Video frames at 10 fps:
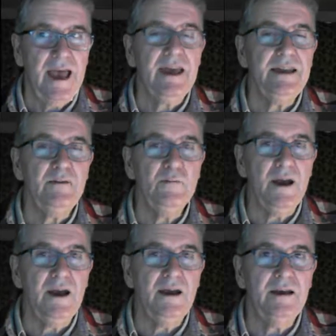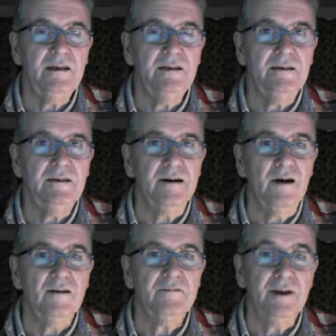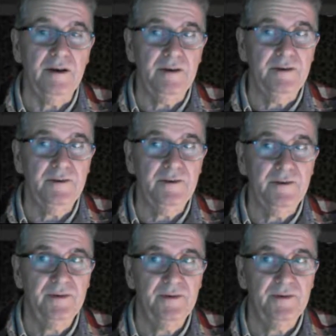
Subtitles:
anywhere on the Earth,